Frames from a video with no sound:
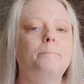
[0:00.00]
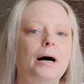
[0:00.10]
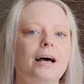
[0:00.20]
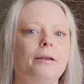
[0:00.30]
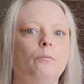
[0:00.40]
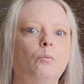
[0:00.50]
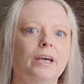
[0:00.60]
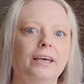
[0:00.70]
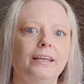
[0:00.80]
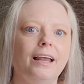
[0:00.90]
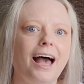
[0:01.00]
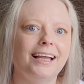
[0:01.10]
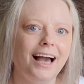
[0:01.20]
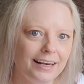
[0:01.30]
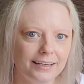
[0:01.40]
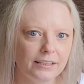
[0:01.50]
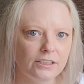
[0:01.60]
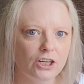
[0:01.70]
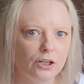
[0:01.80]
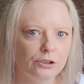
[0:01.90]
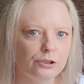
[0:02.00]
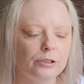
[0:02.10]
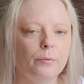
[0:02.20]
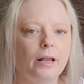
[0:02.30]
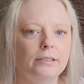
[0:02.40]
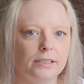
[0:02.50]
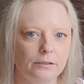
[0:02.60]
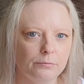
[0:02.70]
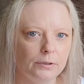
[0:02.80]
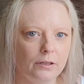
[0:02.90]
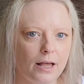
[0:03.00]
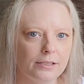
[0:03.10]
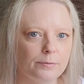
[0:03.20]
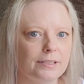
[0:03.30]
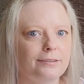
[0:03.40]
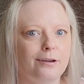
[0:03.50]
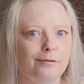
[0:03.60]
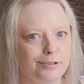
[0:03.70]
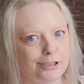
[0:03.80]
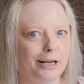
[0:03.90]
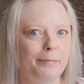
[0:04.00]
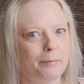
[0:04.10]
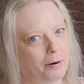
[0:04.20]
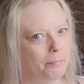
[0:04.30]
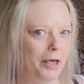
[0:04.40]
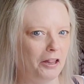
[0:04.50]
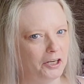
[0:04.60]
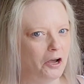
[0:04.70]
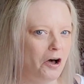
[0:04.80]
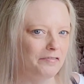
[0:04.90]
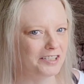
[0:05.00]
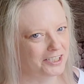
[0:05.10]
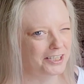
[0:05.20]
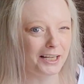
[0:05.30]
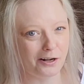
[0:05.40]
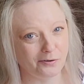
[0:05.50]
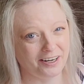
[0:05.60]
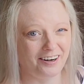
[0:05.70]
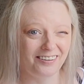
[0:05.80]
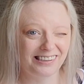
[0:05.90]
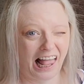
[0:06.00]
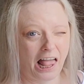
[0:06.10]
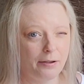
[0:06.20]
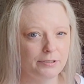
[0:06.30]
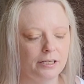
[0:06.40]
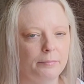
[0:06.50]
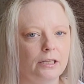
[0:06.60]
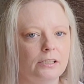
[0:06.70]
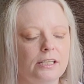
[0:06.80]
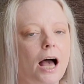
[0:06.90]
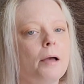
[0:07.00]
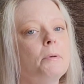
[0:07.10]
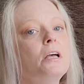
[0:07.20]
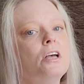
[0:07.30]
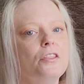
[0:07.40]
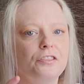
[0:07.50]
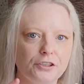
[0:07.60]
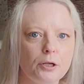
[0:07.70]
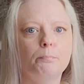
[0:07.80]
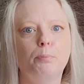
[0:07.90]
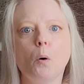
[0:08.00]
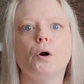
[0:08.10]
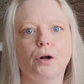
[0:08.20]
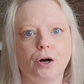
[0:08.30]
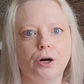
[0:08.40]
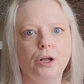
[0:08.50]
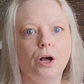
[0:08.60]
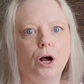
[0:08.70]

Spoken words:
but when I got it at the Dollar Tree, what I didn't realize was I thought I was just going to be able to peel it off and stick it on here and it was going to be a good time. There's a border